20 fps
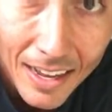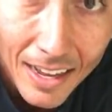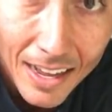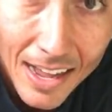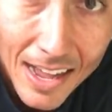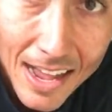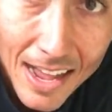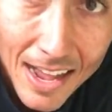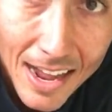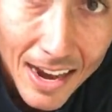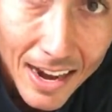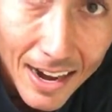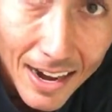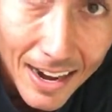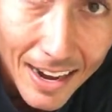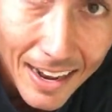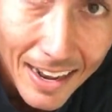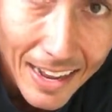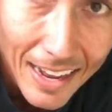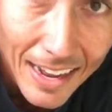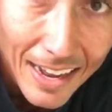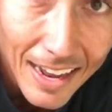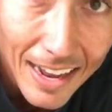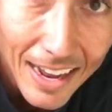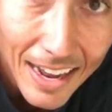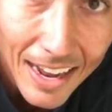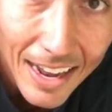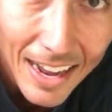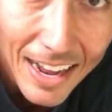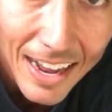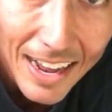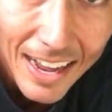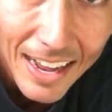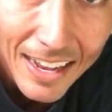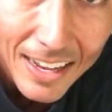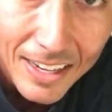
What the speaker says: (no one is talking)